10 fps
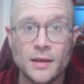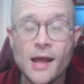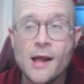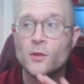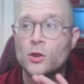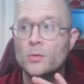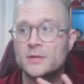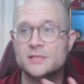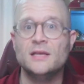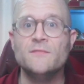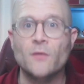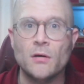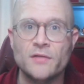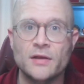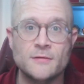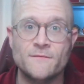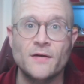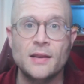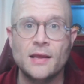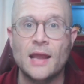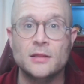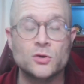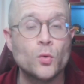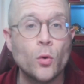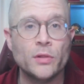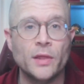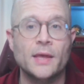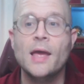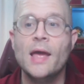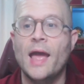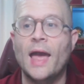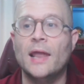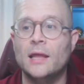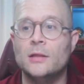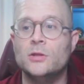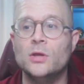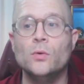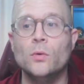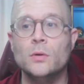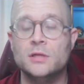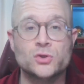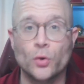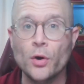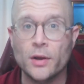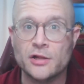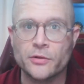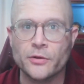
the humans devolve into fighting and into quarreling and into destroying each other,